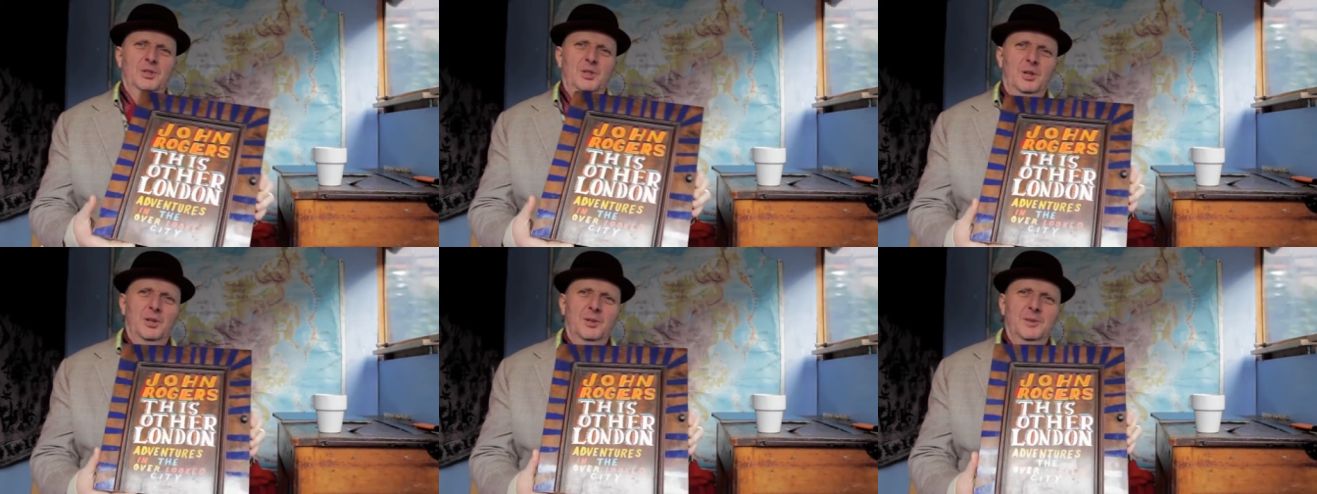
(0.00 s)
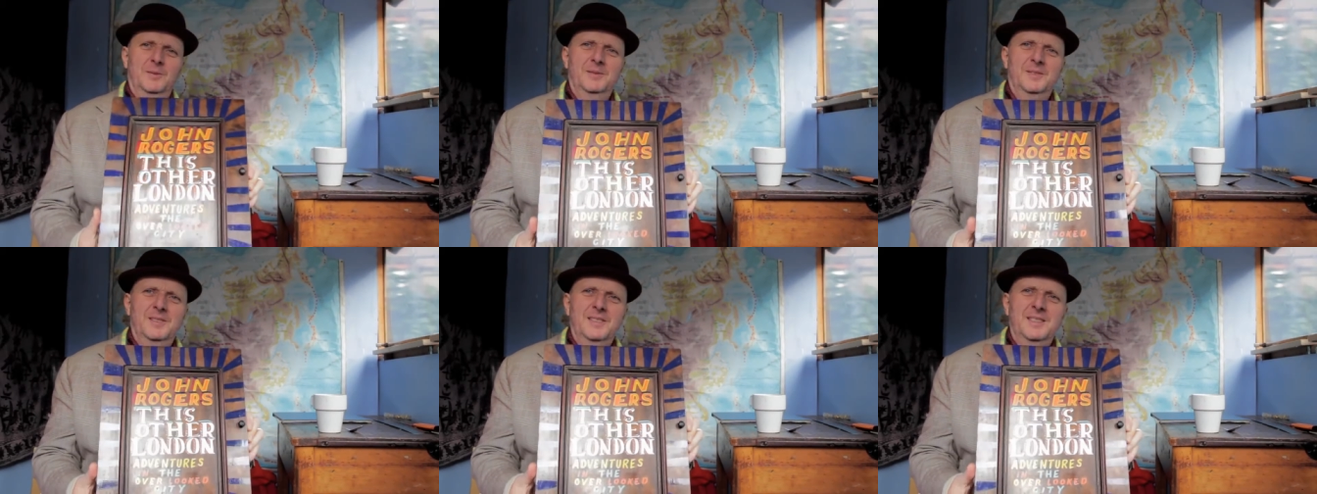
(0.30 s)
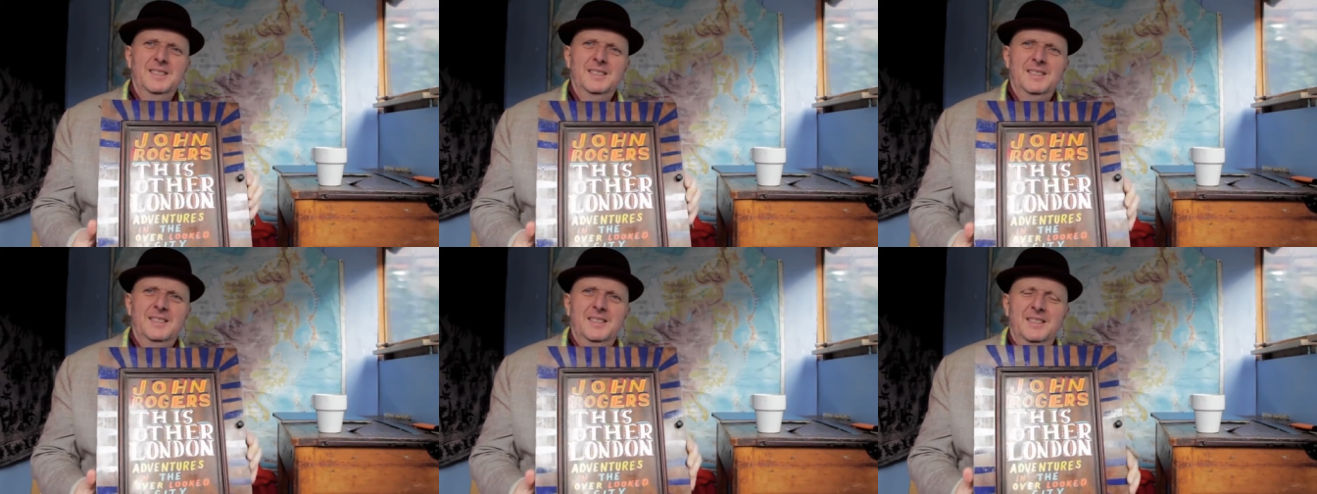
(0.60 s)
John,
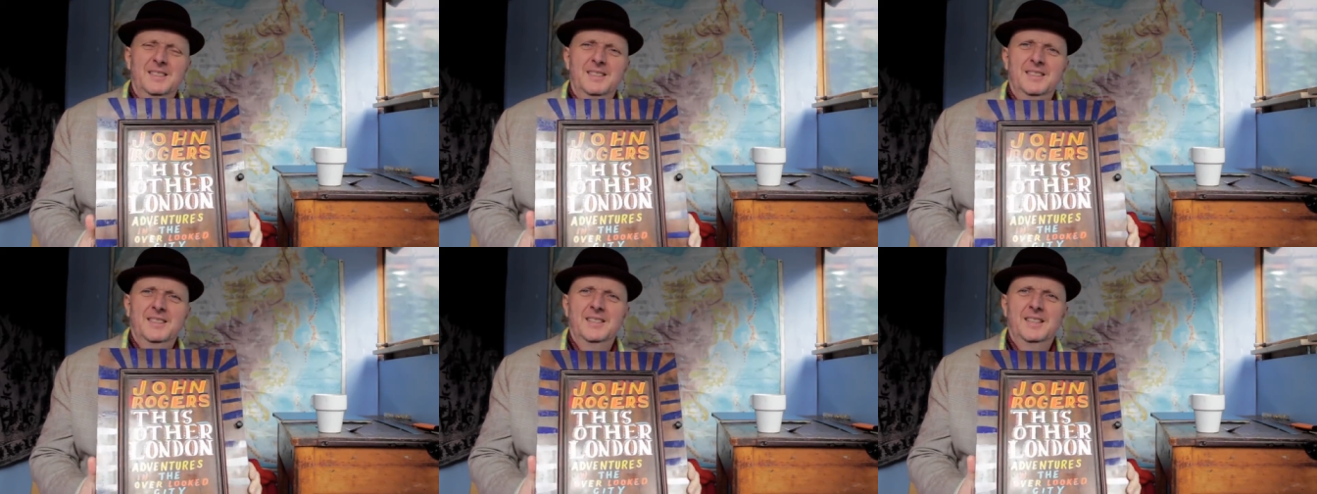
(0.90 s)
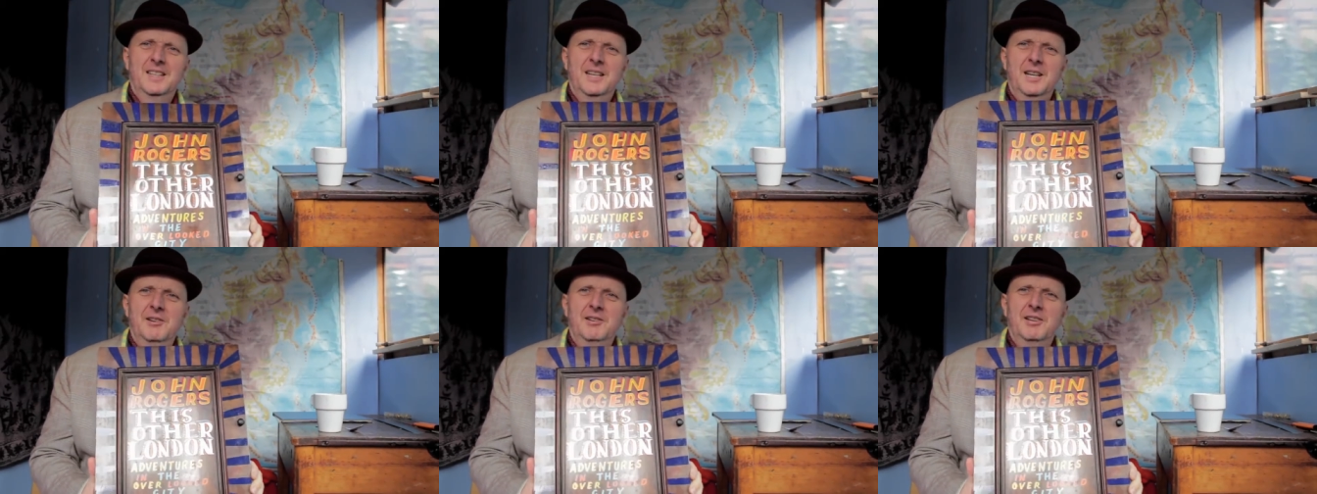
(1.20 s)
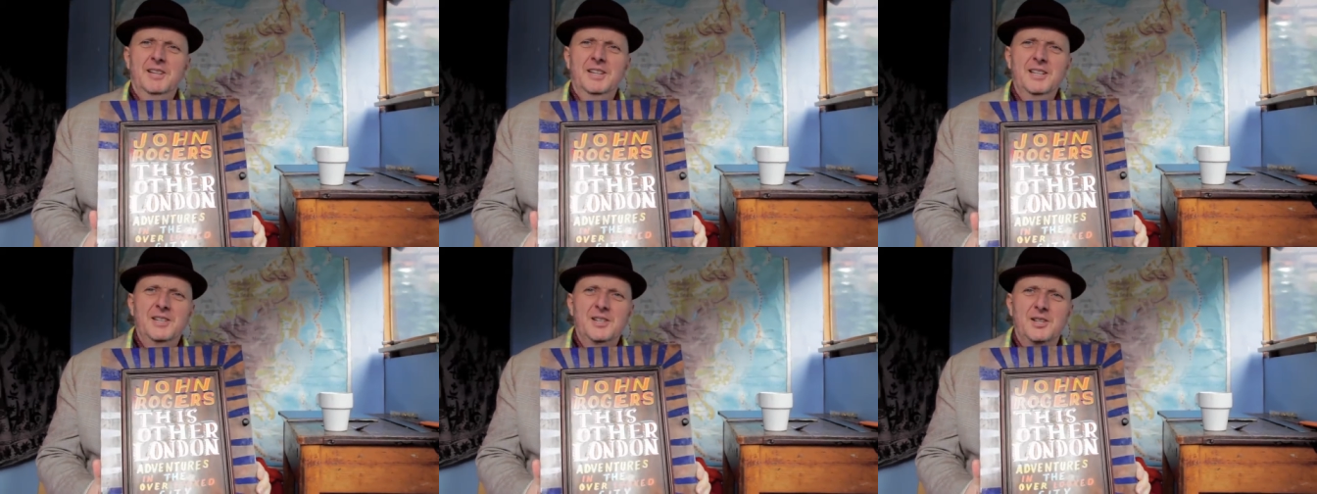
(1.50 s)
here
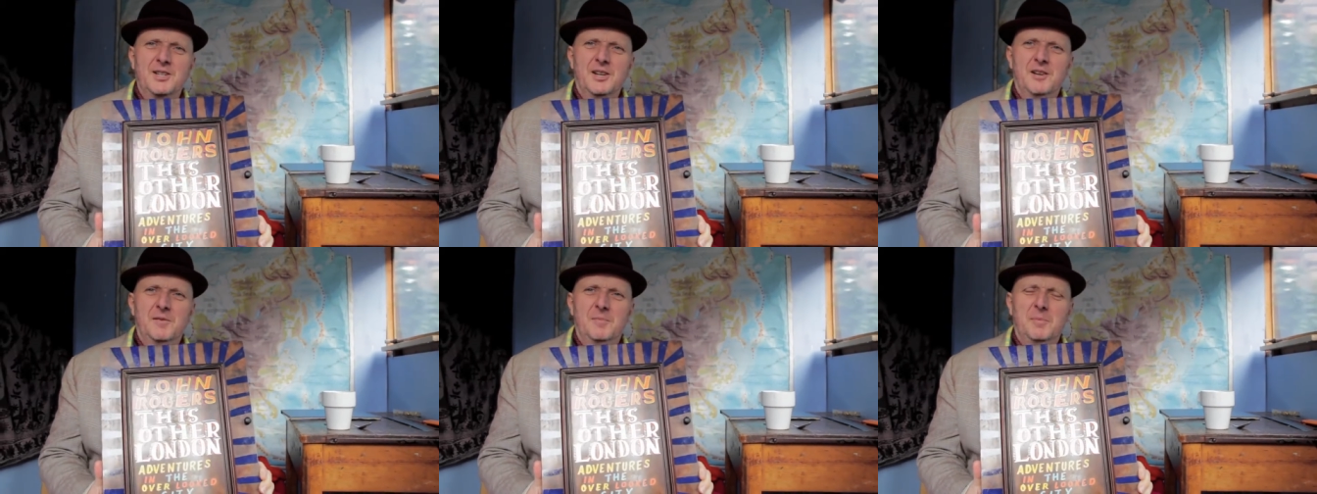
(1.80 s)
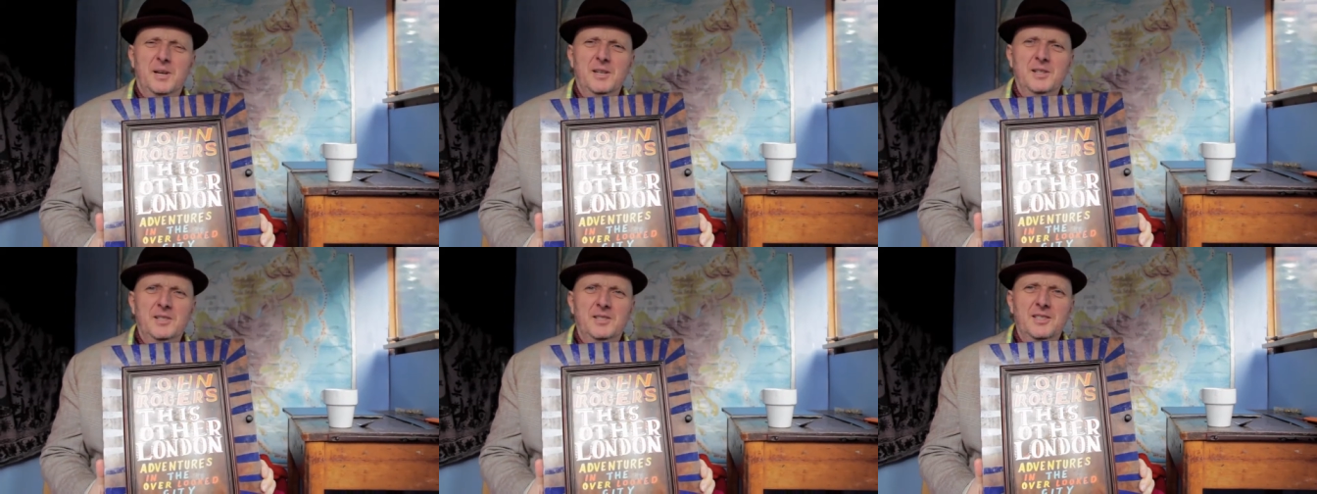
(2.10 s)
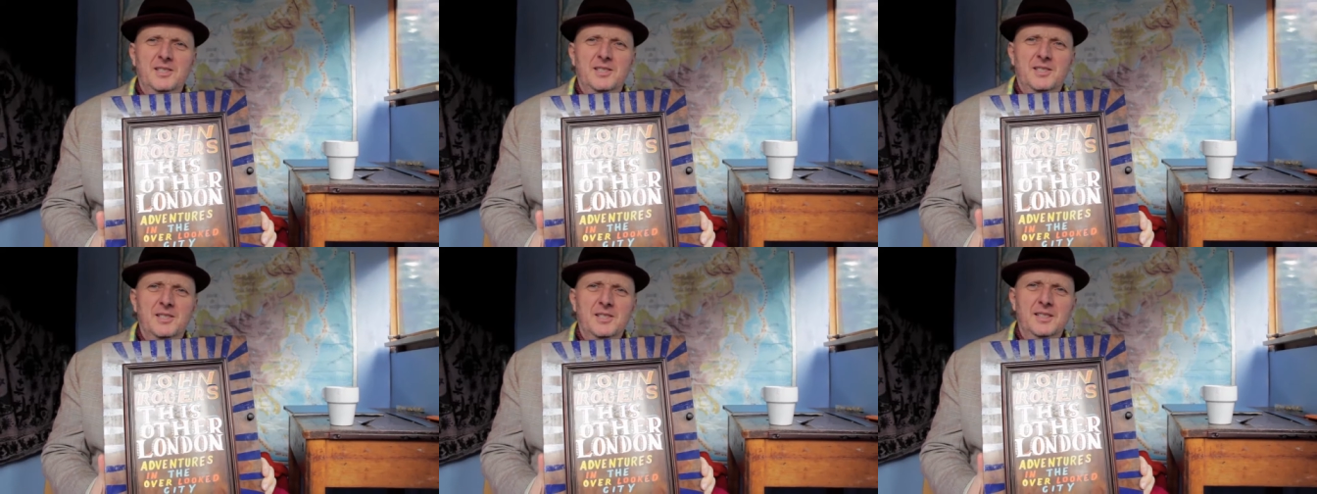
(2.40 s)
it is. I've
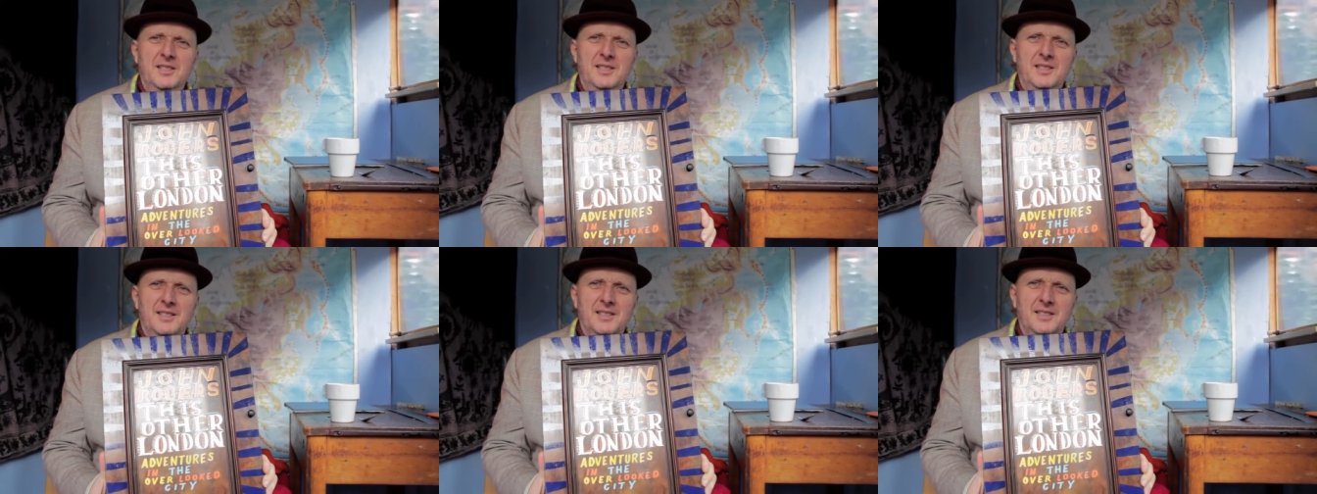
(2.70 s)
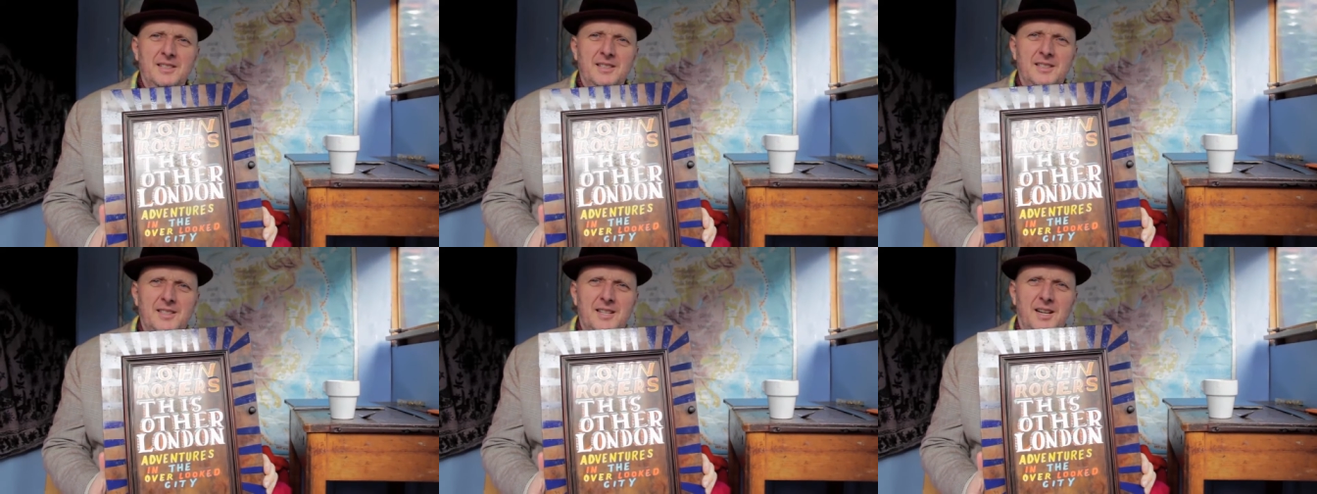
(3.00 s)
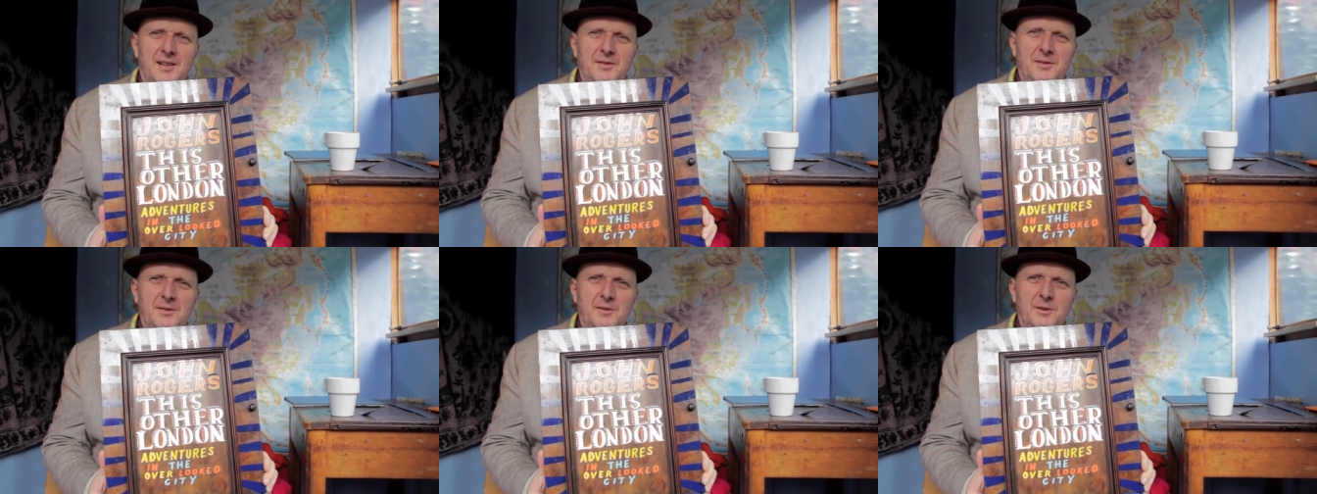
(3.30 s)
painted the
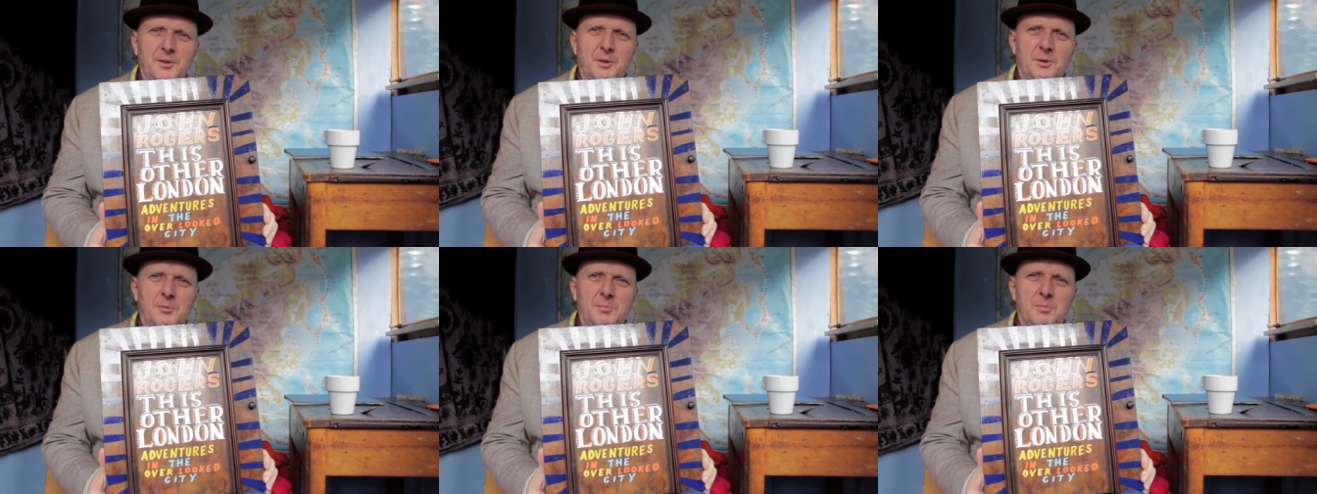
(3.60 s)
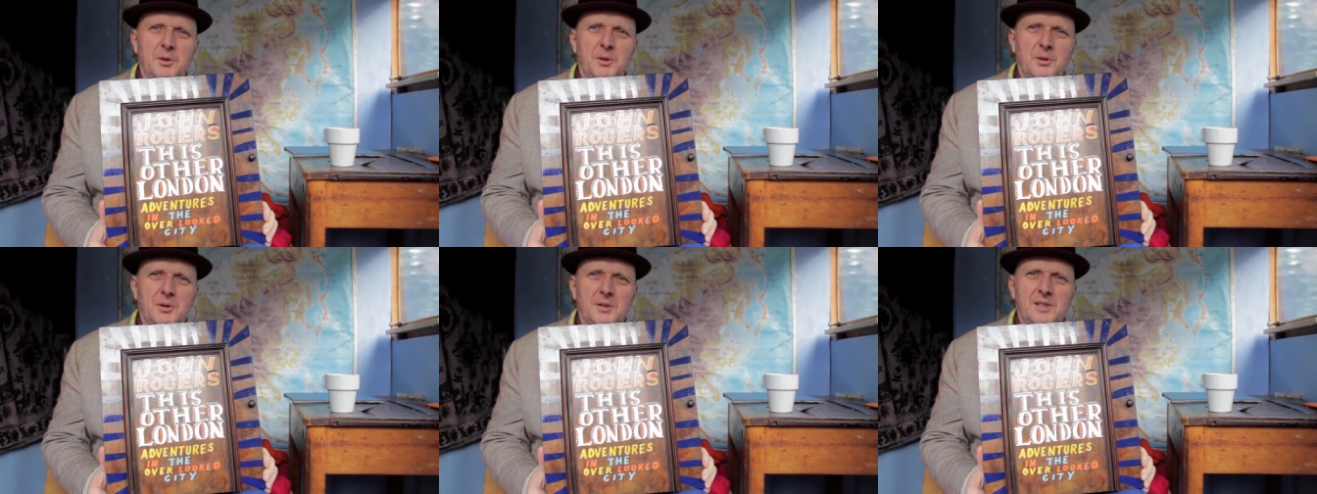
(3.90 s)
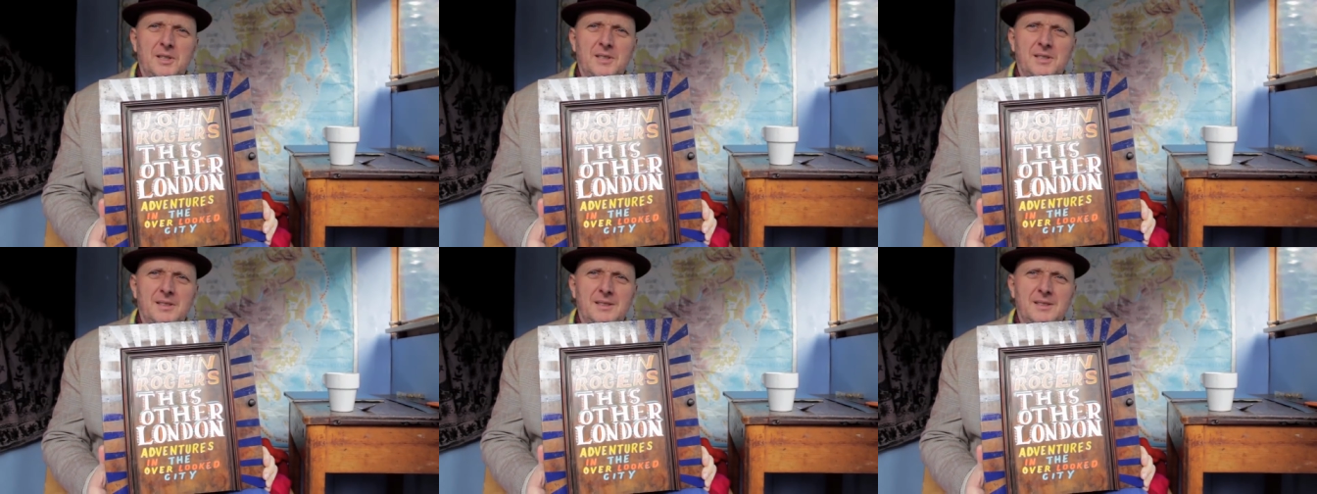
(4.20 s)
cover for your book,